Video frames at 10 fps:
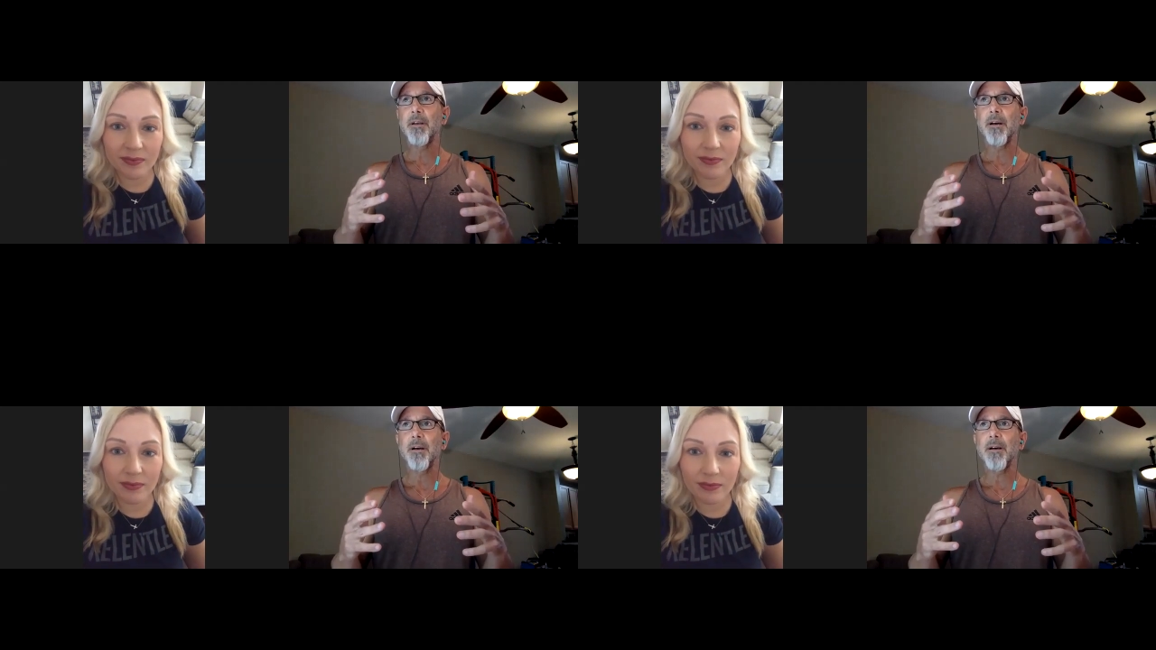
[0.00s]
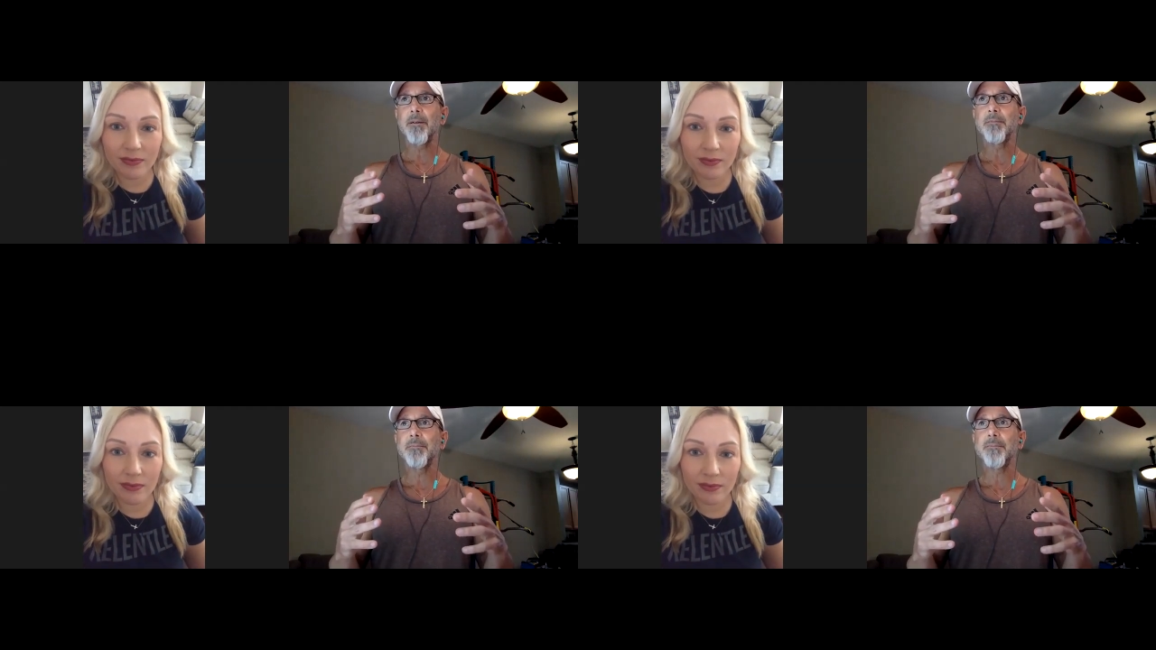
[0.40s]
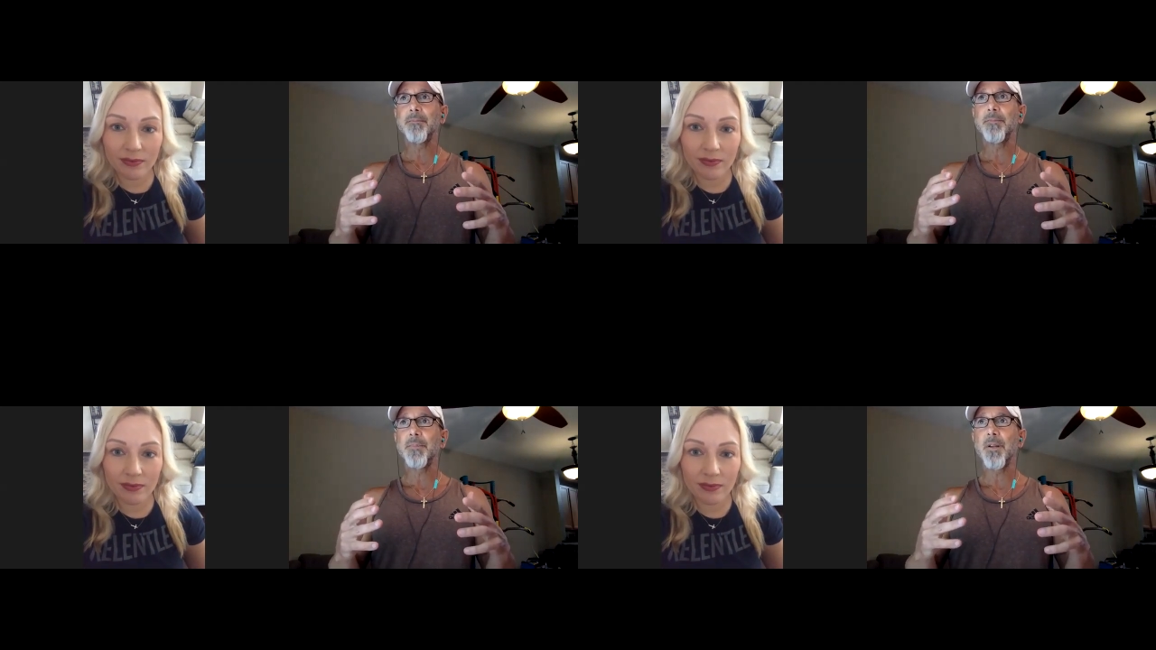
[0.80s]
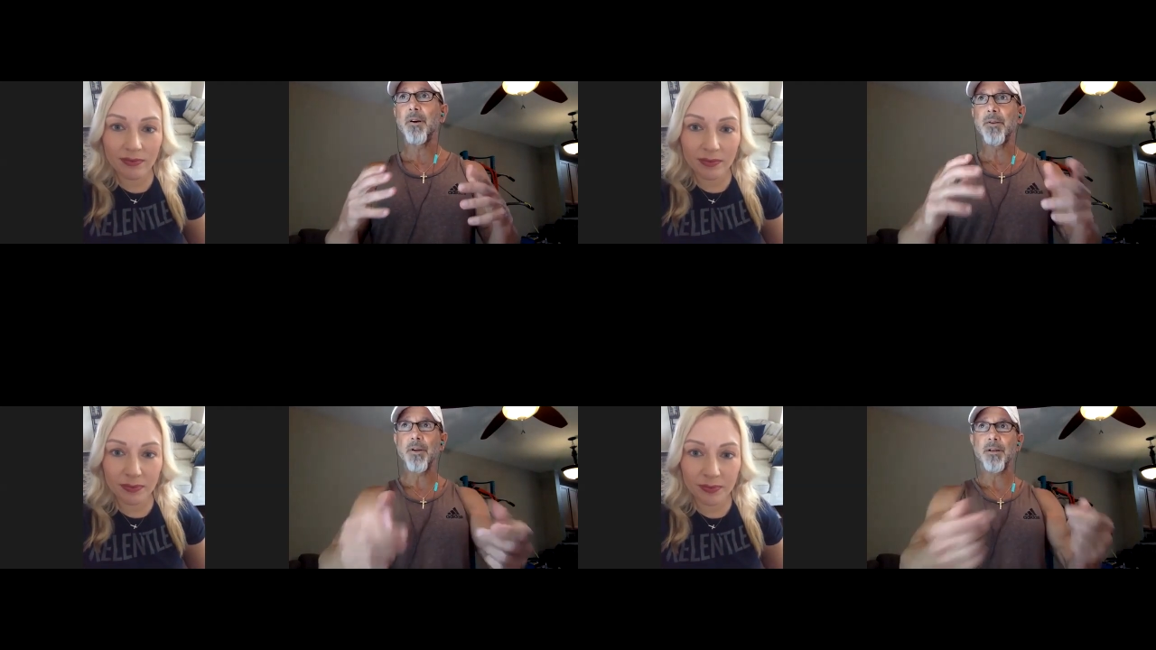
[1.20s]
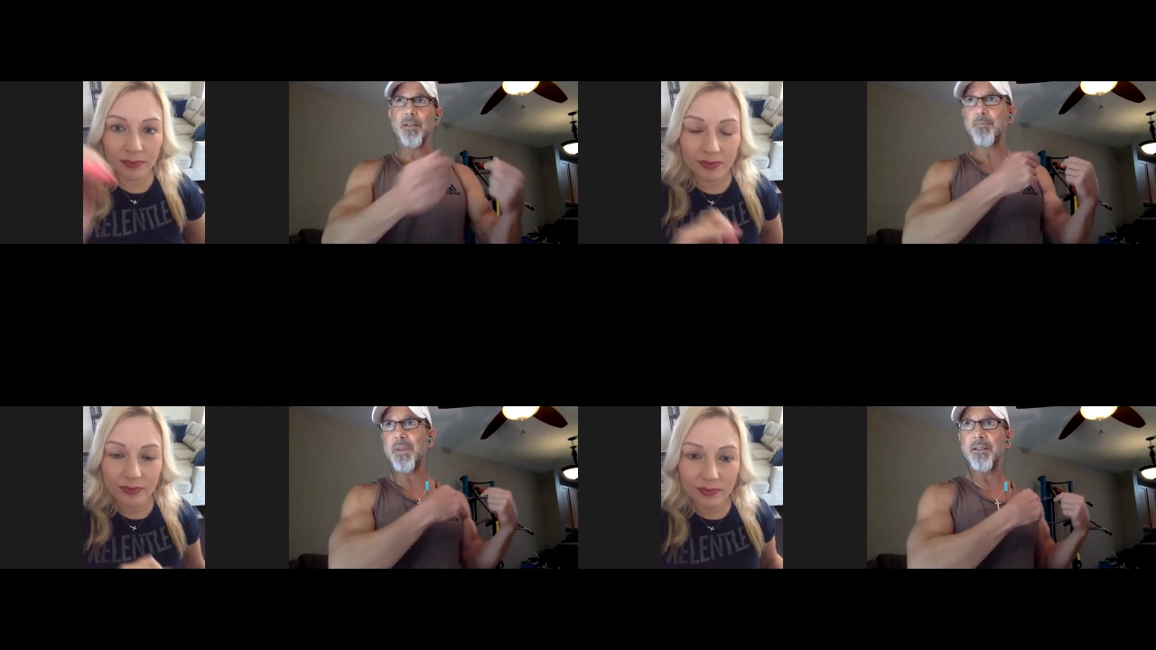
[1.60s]
Speaker 1: uh, you know, and you're going
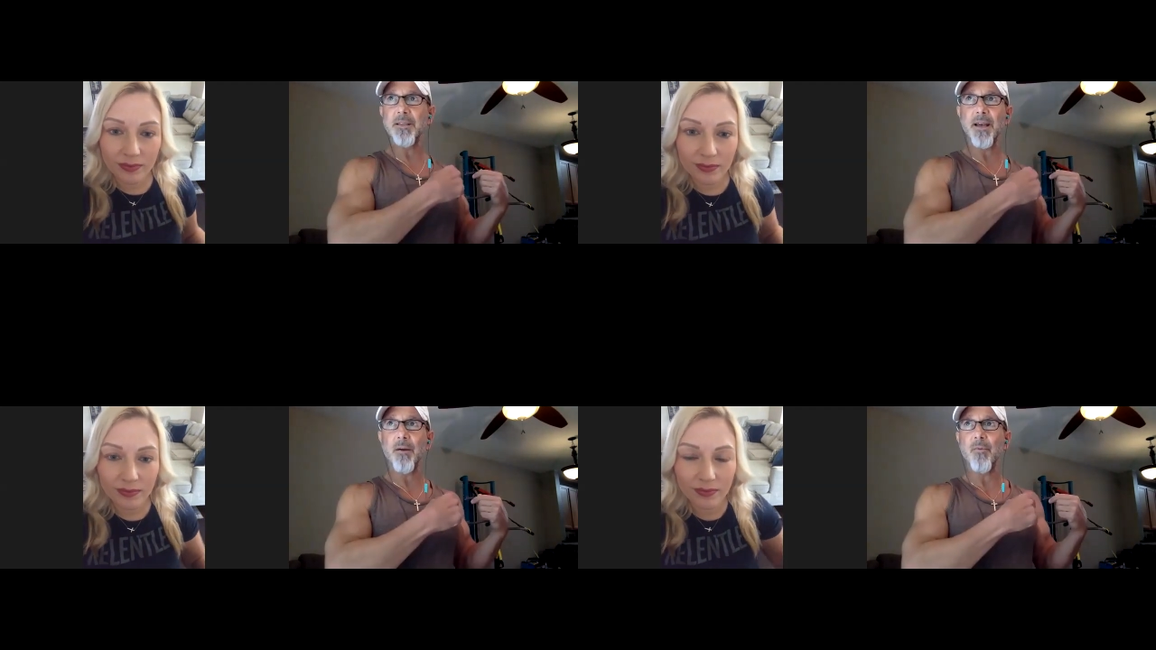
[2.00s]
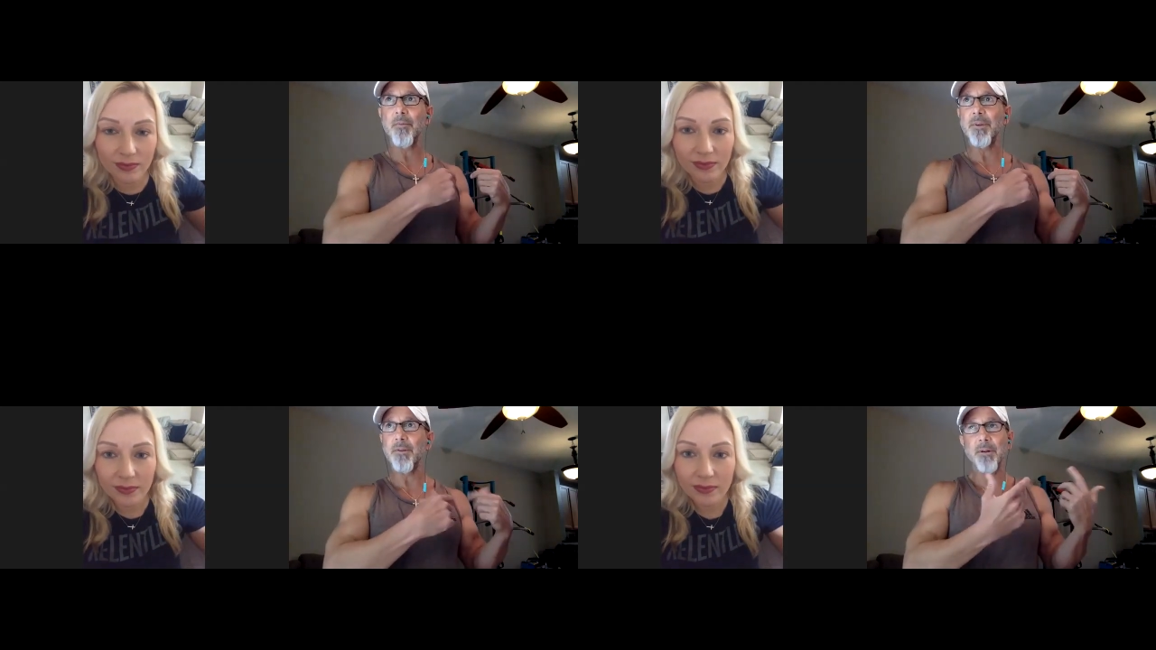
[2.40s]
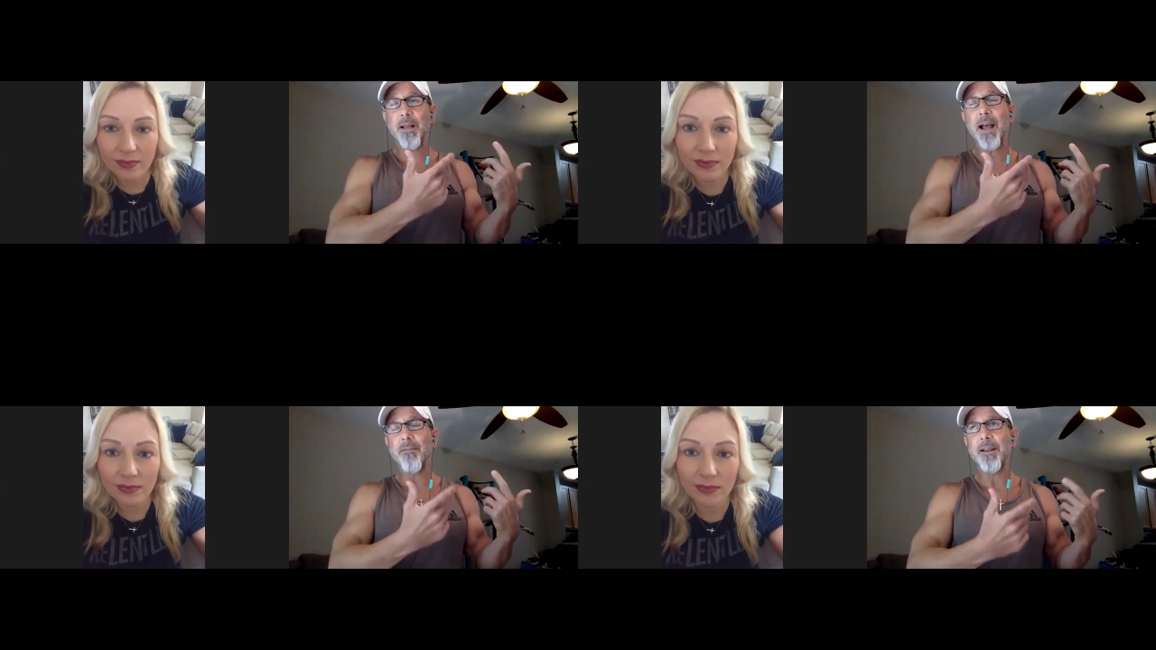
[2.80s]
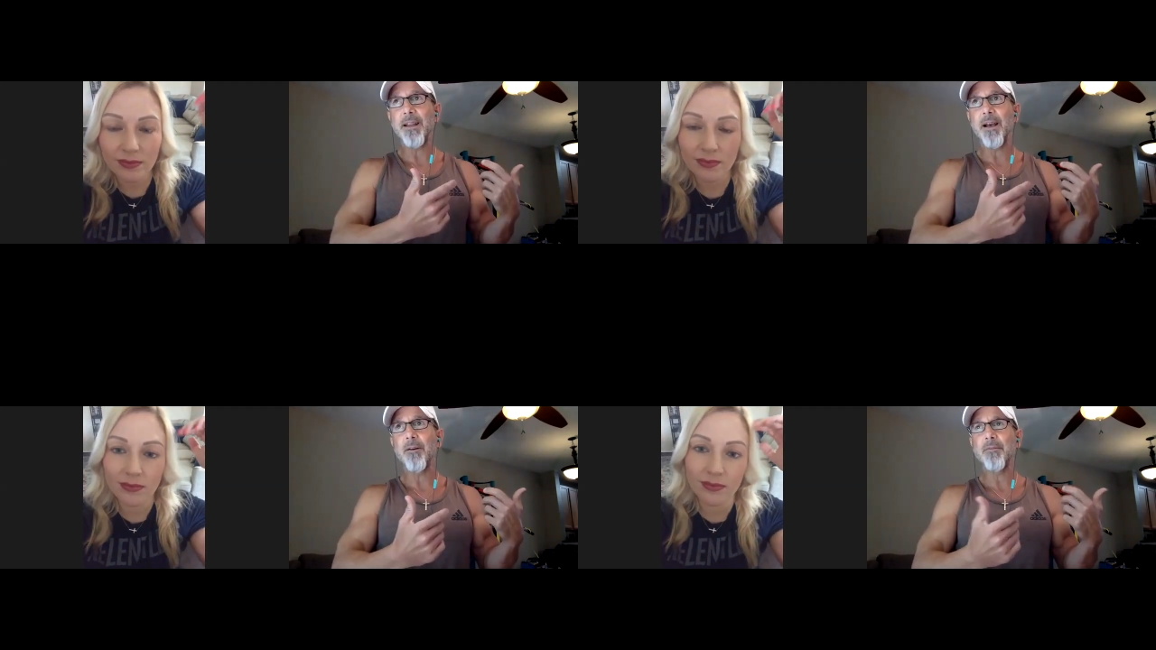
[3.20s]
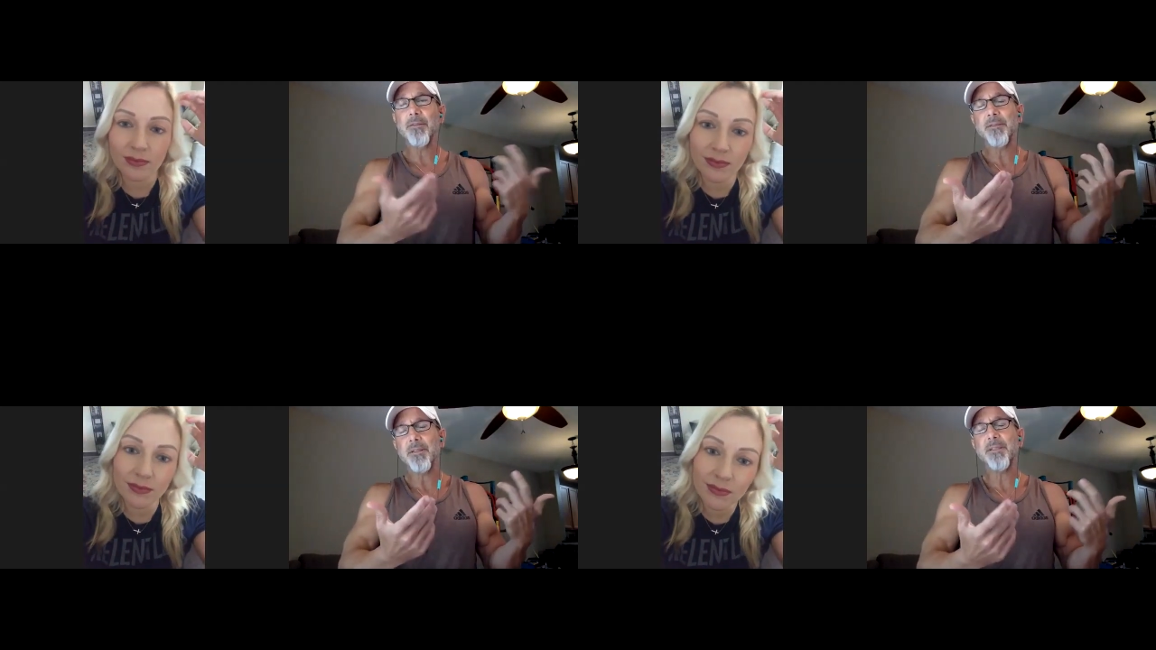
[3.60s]
to speak to that woman or a guy right now.
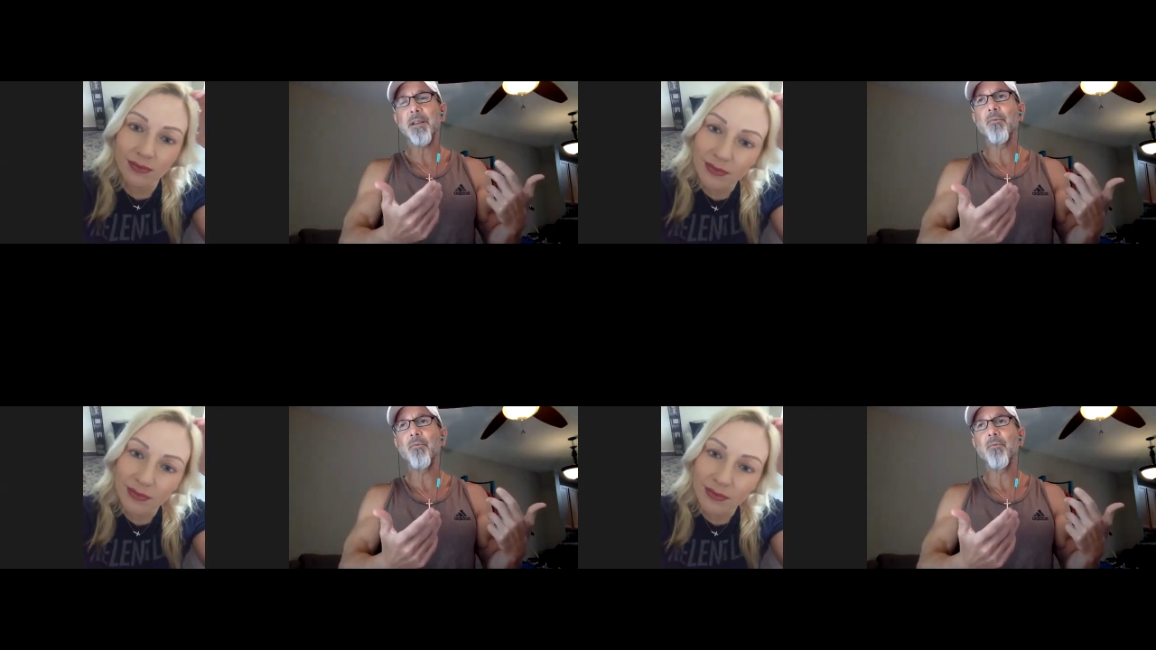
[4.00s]
Let's, let's say